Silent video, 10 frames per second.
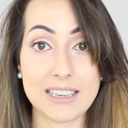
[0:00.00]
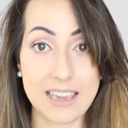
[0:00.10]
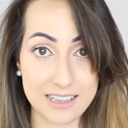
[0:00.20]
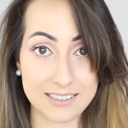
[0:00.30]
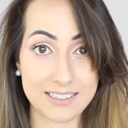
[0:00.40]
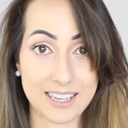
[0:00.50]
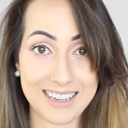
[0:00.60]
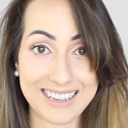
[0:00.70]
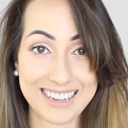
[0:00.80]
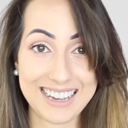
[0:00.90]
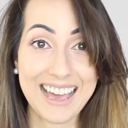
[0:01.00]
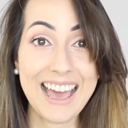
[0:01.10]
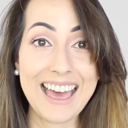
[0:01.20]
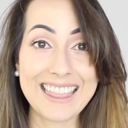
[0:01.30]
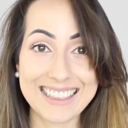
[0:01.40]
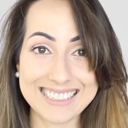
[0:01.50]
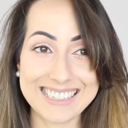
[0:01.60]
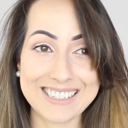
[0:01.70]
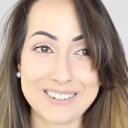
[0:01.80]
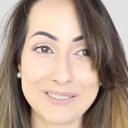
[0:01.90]
yes,
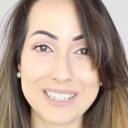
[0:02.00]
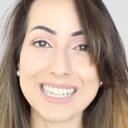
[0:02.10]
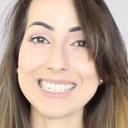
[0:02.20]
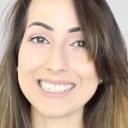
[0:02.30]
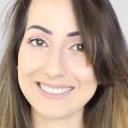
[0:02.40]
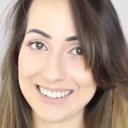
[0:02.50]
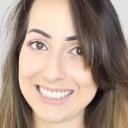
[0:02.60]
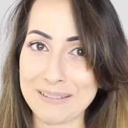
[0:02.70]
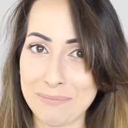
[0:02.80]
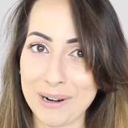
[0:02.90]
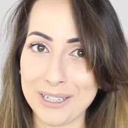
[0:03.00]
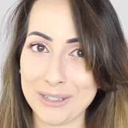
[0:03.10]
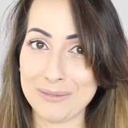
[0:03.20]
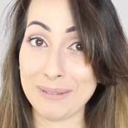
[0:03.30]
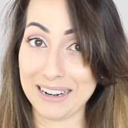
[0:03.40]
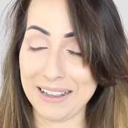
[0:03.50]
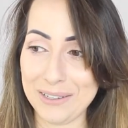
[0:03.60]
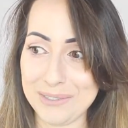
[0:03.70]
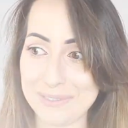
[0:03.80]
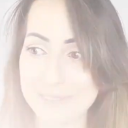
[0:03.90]
this is gonna be an interesting part of my
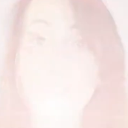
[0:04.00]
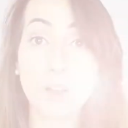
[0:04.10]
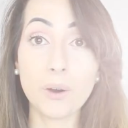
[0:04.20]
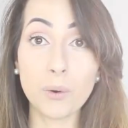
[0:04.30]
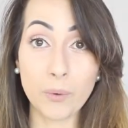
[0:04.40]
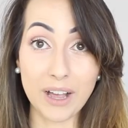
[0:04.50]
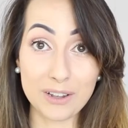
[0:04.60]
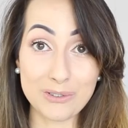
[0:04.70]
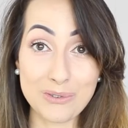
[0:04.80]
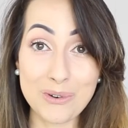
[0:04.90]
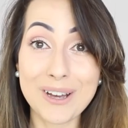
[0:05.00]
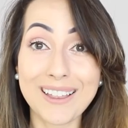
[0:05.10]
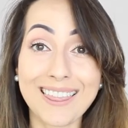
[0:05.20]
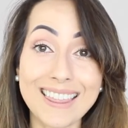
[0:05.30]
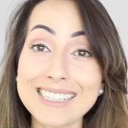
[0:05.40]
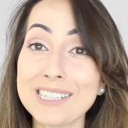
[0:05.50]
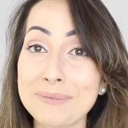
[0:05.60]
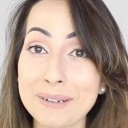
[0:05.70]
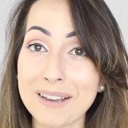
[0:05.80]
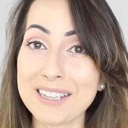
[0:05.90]
life. Well, this is
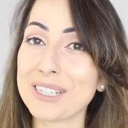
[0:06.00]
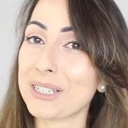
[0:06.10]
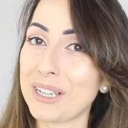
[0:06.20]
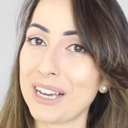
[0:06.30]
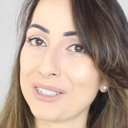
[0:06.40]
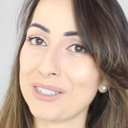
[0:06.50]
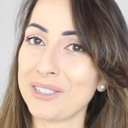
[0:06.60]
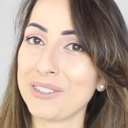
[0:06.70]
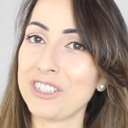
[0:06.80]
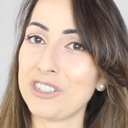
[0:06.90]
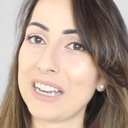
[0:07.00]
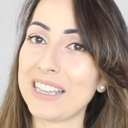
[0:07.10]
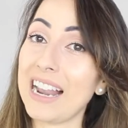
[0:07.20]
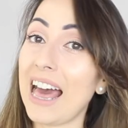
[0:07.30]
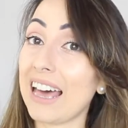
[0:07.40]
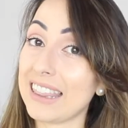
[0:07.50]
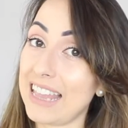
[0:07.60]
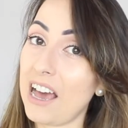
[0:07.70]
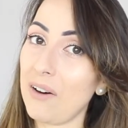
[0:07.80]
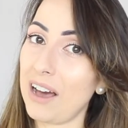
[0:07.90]
pretty much the introduction to this channel, and
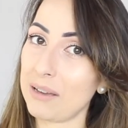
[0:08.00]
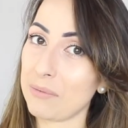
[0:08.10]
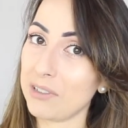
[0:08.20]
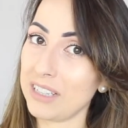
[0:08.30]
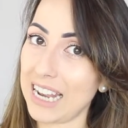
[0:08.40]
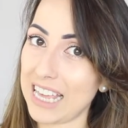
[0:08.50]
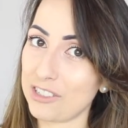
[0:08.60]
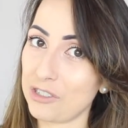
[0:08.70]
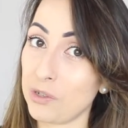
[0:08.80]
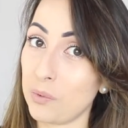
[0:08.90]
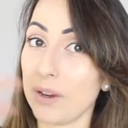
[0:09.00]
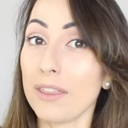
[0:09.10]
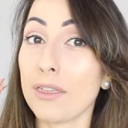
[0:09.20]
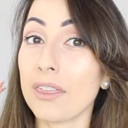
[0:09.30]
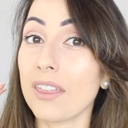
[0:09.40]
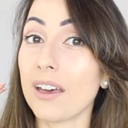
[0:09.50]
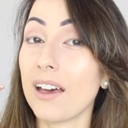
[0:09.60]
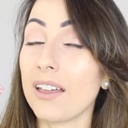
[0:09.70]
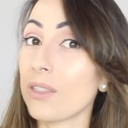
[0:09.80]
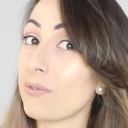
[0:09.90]
now I'm gonna let you with
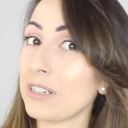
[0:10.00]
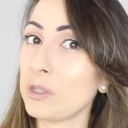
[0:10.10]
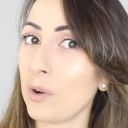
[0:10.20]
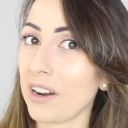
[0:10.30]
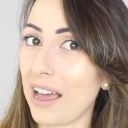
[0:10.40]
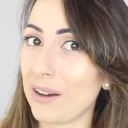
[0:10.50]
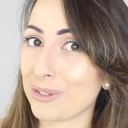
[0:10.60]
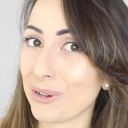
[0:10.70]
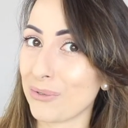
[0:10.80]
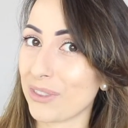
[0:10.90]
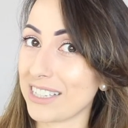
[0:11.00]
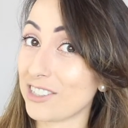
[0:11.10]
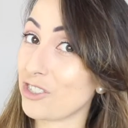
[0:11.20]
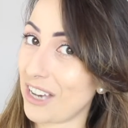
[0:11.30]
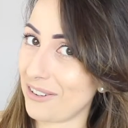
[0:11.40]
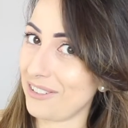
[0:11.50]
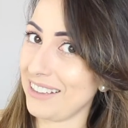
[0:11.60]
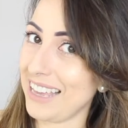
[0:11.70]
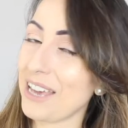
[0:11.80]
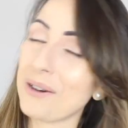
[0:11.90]
the first workout of this
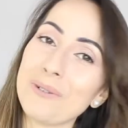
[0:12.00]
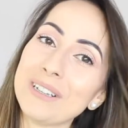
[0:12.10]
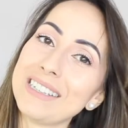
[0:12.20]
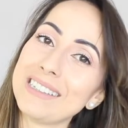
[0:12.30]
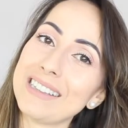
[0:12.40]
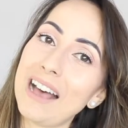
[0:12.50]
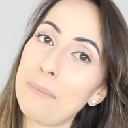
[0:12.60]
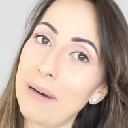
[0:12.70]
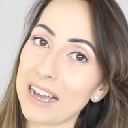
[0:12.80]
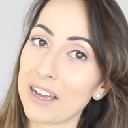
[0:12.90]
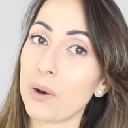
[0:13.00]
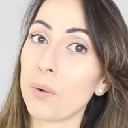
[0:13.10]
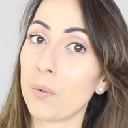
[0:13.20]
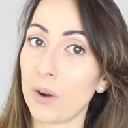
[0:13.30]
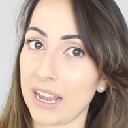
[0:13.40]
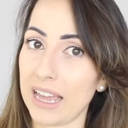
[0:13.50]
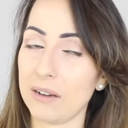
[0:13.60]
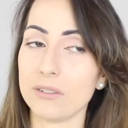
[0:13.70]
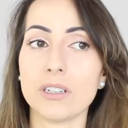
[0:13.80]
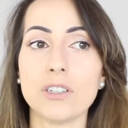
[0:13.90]
channel, which is a back
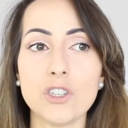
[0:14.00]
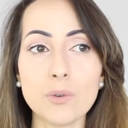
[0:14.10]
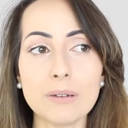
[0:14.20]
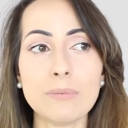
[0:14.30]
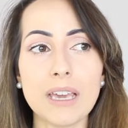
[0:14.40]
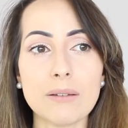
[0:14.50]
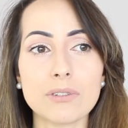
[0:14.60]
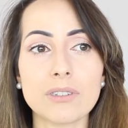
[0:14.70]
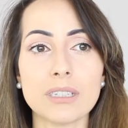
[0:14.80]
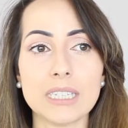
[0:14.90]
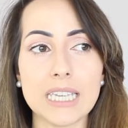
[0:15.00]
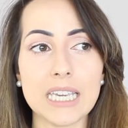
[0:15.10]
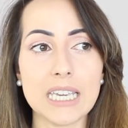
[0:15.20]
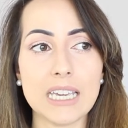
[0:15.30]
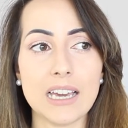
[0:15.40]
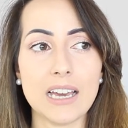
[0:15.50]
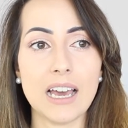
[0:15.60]
workout. You will be able to see